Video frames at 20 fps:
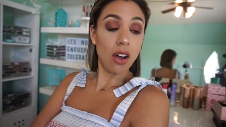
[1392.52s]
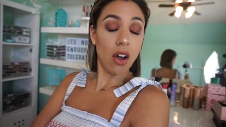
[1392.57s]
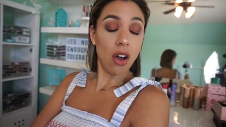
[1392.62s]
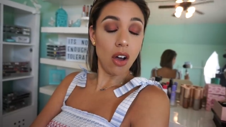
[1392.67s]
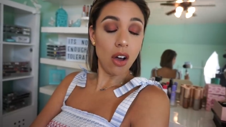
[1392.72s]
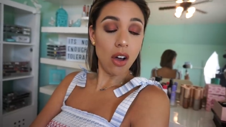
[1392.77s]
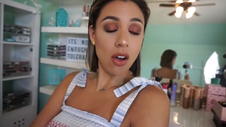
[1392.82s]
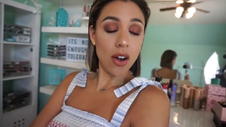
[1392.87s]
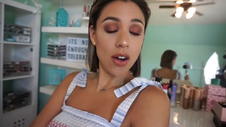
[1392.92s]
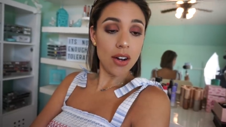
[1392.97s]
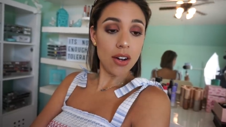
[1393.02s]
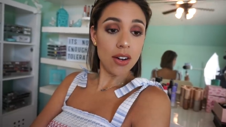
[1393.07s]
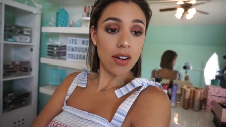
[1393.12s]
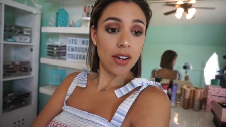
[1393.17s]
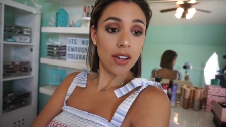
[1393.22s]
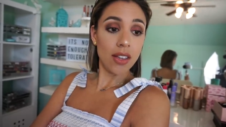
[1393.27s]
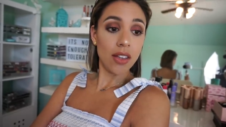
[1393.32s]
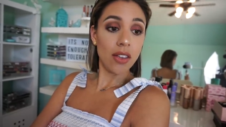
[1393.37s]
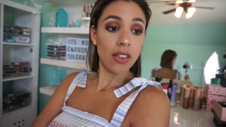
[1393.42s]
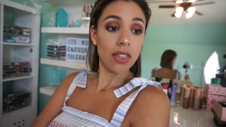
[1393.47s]

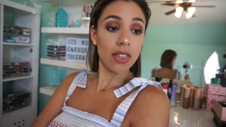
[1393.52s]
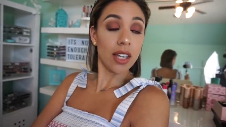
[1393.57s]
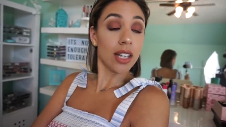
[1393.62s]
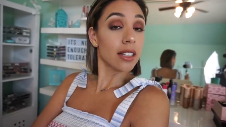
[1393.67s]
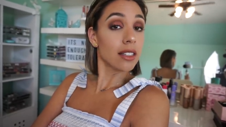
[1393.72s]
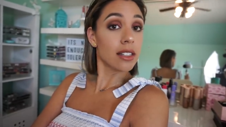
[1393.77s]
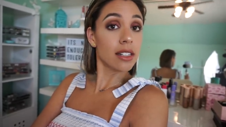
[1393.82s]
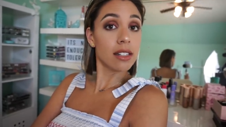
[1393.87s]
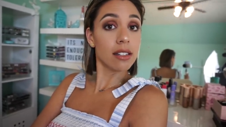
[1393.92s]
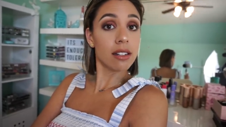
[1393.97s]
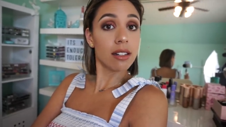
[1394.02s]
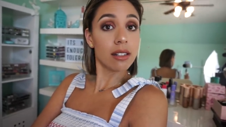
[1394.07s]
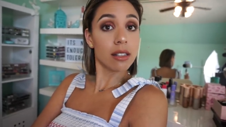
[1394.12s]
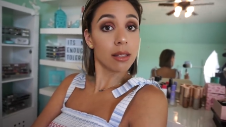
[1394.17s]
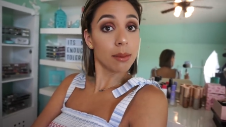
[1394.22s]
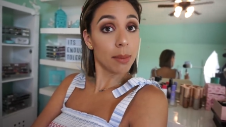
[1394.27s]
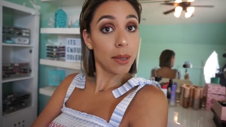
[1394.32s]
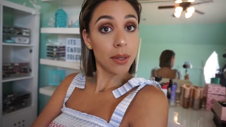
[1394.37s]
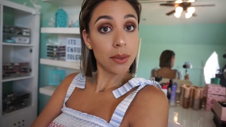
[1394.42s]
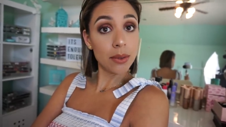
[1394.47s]
on things he's not
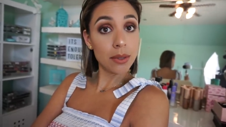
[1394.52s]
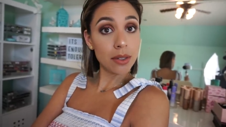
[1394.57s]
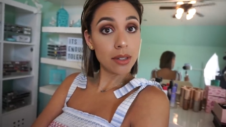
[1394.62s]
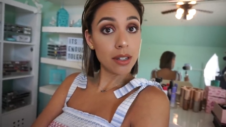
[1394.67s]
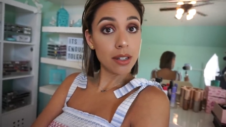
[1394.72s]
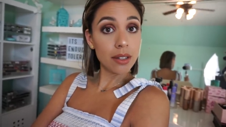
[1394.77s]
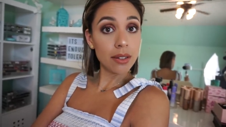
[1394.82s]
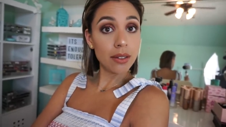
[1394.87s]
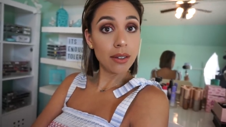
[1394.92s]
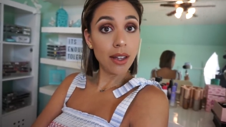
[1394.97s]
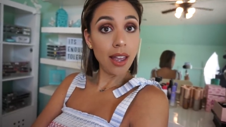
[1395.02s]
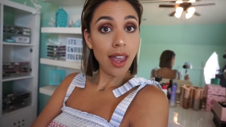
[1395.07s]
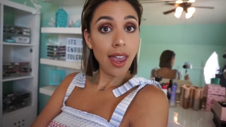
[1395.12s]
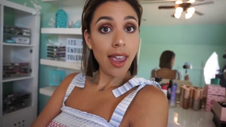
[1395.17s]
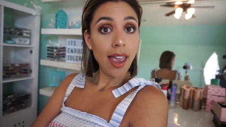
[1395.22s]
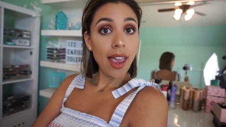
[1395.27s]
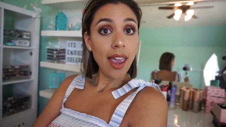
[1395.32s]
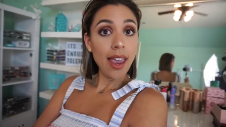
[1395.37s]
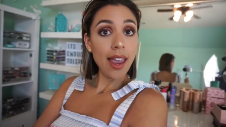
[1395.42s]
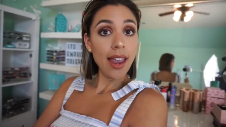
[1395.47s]
supposed to.
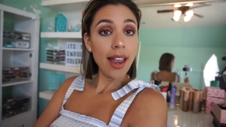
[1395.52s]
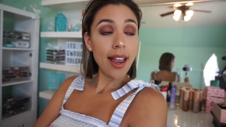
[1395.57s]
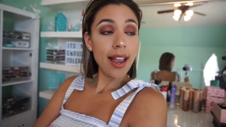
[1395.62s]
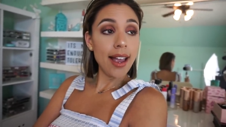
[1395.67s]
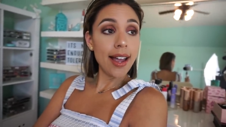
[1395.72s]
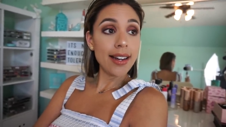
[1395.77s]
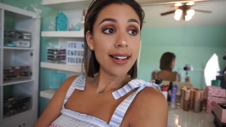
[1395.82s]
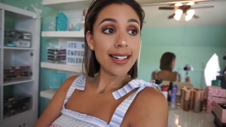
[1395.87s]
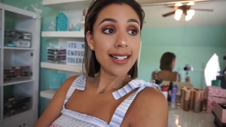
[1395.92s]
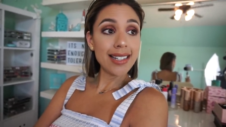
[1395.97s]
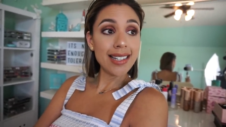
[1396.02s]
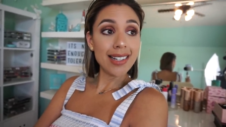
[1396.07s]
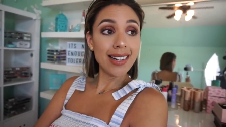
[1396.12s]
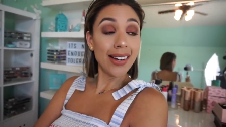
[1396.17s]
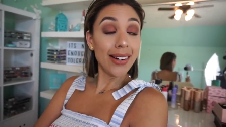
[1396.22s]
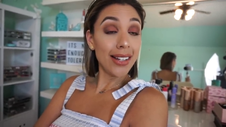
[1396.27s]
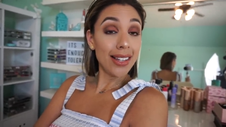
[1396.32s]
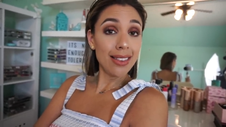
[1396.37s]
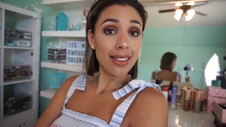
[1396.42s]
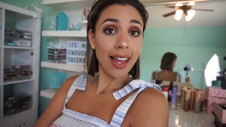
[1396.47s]
And it's
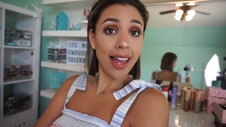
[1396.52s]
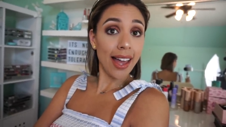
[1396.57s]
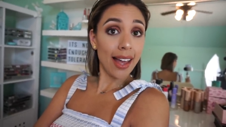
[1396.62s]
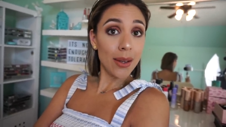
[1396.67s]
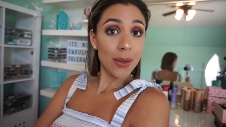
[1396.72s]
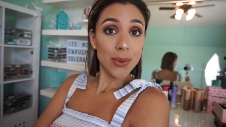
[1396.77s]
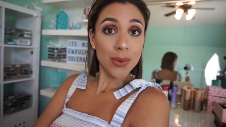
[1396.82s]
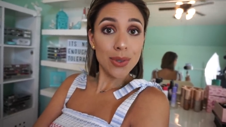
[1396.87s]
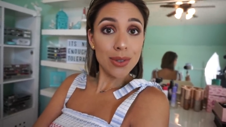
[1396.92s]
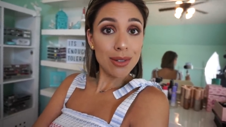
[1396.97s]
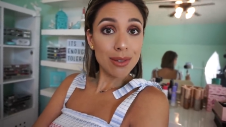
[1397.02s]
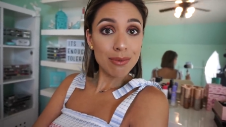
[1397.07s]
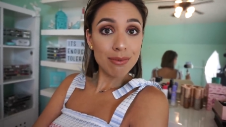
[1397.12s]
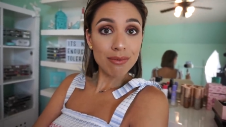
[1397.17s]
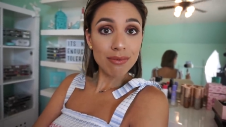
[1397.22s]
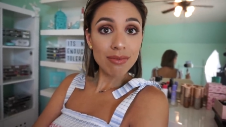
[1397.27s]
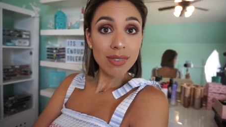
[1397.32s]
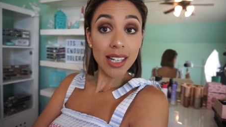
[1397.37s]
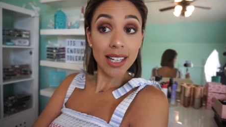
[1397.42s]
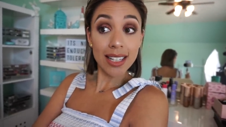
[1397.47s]
not in the house,
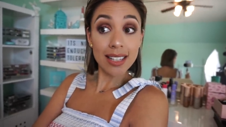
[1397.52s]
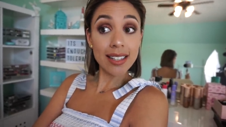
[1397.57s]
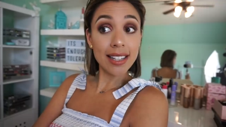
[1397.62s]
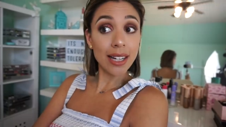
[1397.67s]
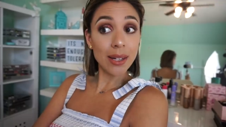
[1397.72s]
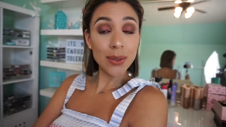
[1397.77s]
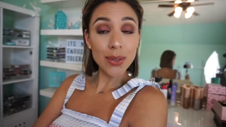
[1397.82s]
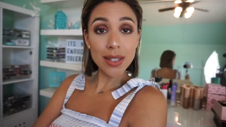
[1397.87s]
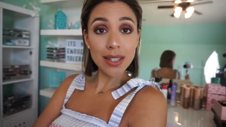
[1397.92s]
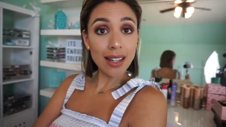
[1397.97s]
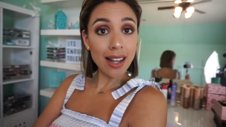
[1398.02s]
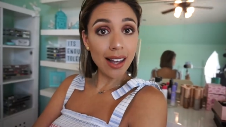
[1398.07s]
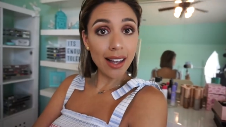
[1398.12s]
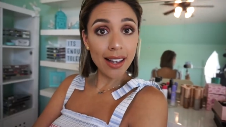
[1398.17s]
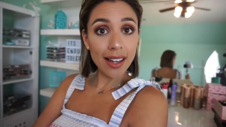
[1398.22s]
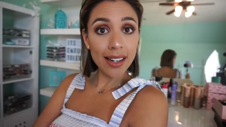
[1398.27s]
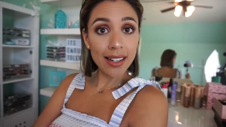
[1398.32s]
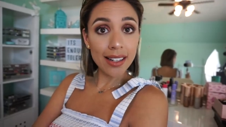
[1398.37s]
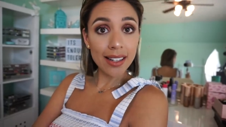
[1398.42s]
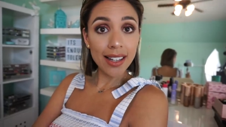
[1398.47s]
it's
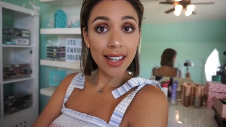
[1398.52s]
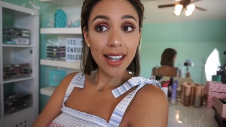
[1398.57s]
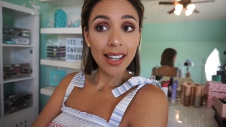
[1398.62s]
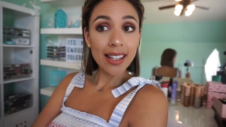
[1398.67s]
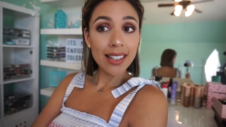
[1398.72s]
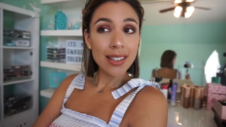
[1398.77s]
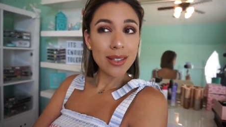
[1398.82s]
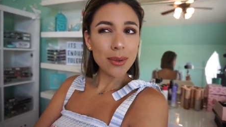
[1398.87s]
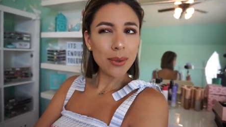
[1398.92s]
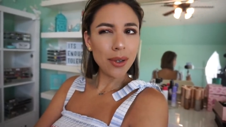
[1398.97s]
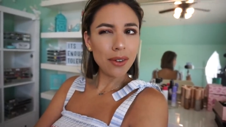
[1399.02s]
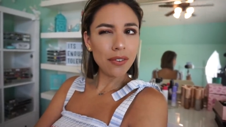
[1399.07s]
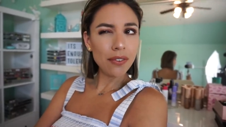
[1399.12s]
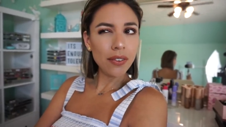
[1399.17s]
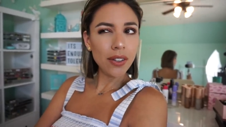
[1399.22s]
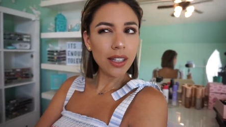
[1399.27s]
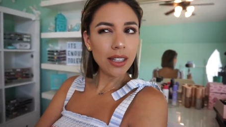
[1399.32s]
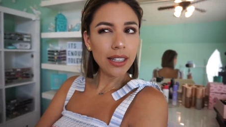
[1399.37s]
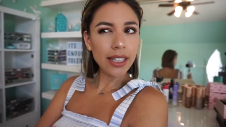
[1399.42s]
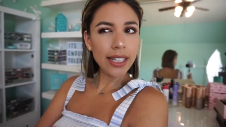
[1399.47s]
outside. So I
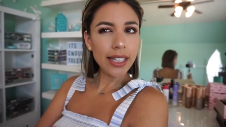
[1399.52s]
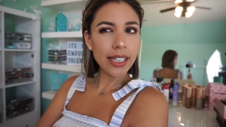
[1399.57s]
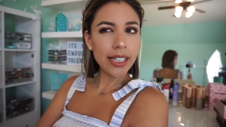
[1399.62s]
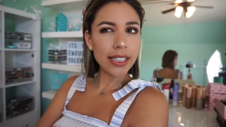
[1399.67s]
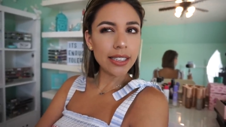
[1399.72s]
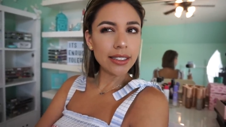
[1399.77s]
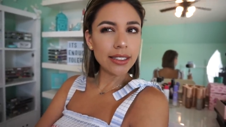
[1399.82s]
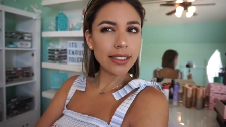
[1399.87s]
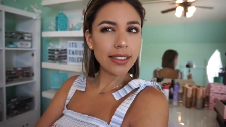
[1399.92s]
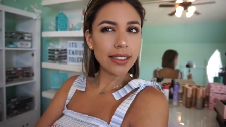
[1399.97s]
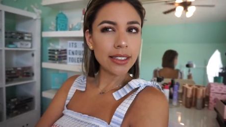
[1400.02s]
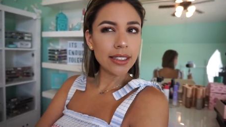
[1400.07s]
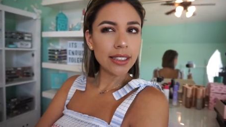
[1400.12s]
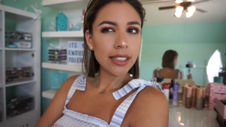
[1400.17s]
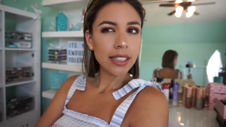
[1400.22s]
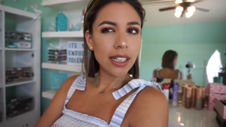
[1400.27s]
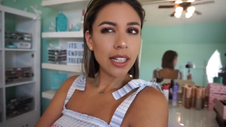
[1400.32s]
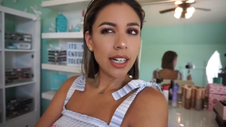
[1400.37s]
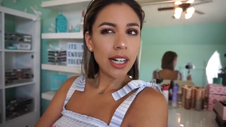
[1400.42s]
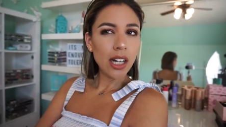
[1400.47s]
feel like it's
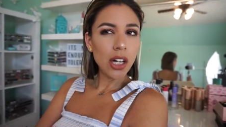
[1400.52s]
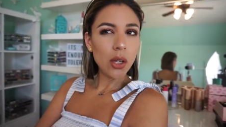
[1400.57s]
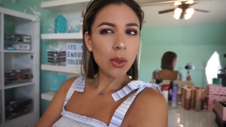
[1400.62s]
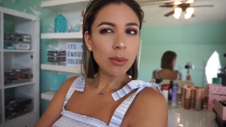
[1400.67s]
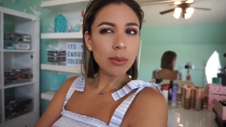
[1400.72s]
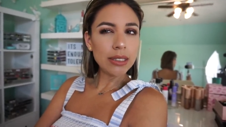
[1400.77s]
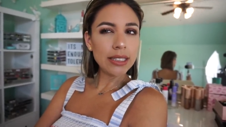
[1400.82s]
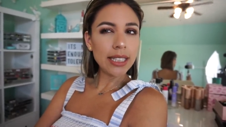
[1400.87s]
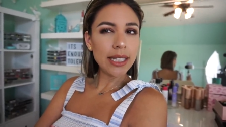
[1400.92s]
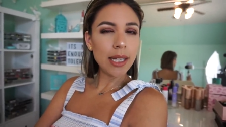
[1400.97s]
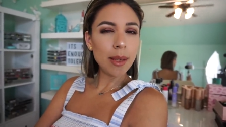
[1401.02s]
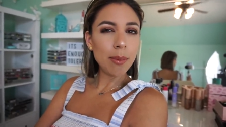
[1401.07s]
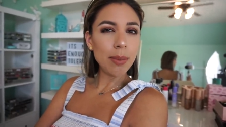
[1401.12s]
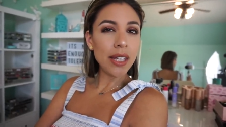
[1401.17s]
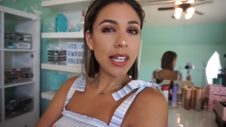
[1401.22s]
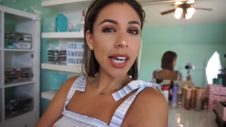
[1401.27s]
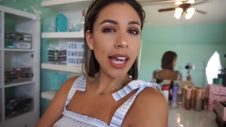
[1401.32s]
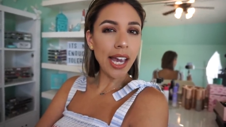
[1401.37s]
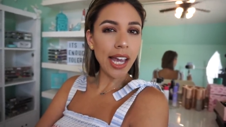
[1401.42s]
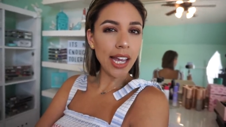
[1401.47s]
almost like a
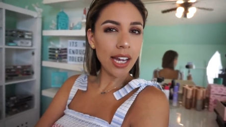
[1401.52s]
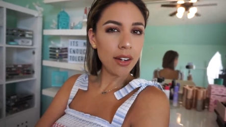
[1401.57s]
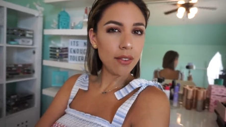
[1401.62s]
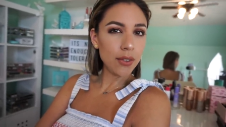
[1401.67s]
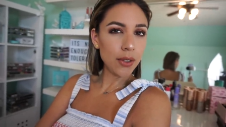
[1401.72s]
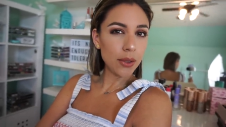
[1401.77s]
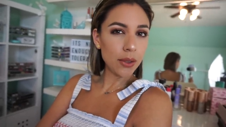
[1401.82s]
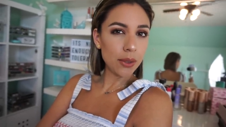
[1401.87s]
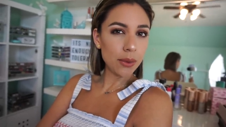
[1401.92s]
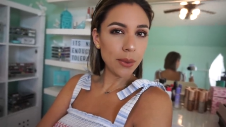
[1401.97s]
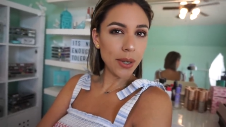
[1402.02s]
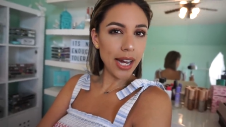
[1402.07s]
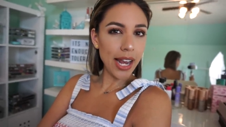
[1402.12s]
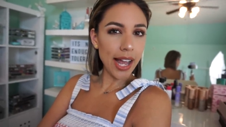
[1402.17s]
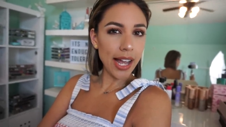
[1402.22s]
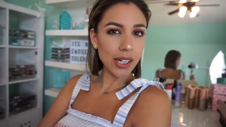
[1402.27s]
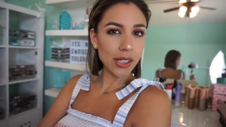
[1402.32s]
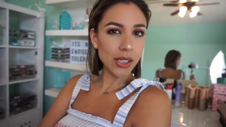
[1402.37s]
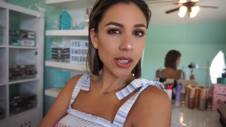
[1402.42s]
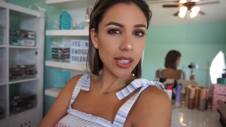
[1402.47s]
behavioral
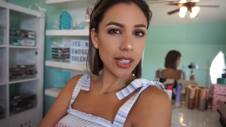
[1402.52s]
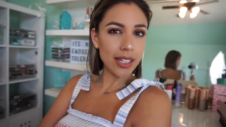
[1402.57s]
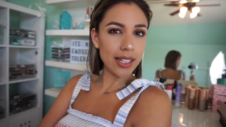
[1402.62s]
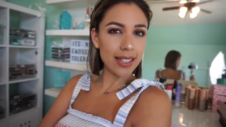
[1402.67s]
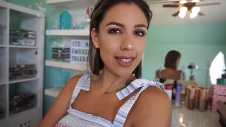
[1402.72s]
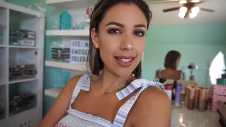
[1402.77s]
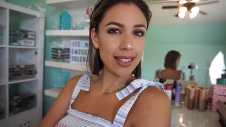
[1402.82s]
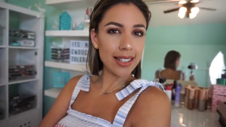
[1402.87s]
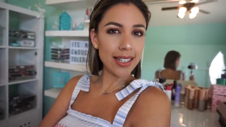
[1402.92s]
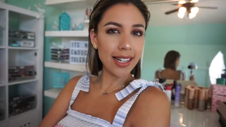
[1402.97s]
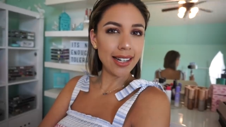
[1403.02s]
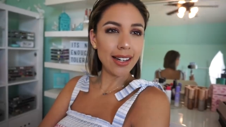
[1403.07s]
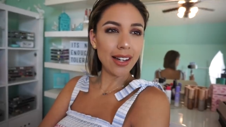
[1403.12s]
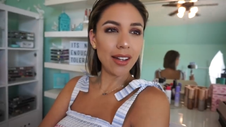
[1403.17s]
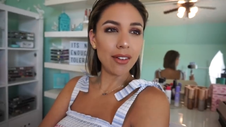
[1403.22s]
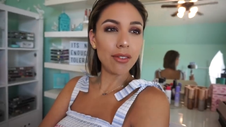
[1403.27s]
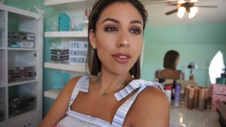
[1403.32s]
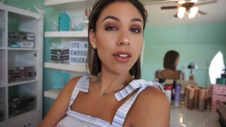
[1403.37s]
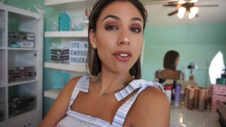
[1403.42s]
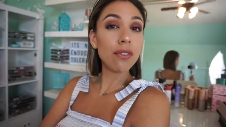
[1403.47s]
reaction instead
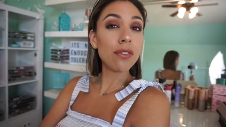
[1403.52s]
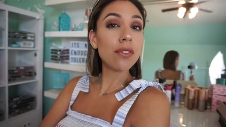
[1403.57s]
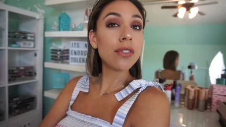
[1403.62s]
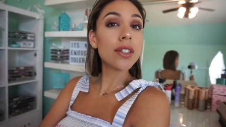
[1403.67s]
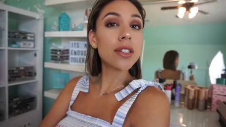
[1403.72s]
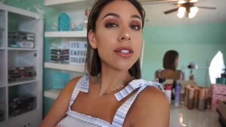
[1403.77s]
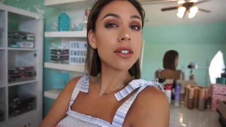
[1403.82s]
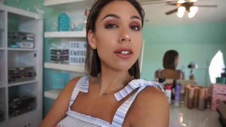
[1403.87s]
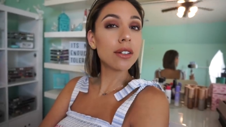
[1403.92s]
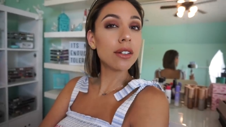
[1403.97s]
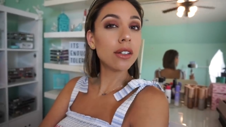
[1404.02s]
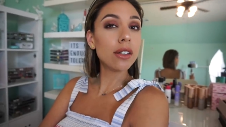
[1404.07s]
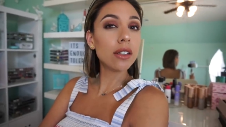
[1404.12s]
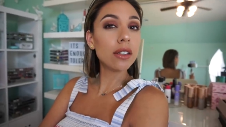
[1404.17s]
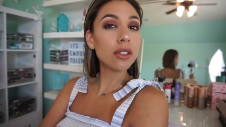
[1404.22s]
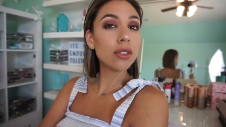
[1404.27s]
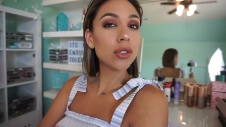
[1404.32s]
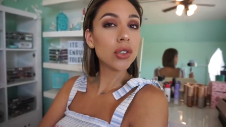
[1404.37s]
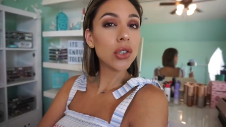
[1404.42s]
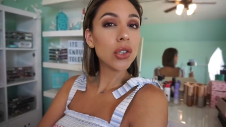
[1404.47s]
of a
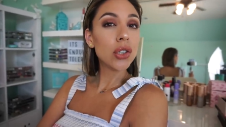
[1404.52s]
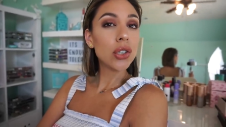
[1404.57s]
physical,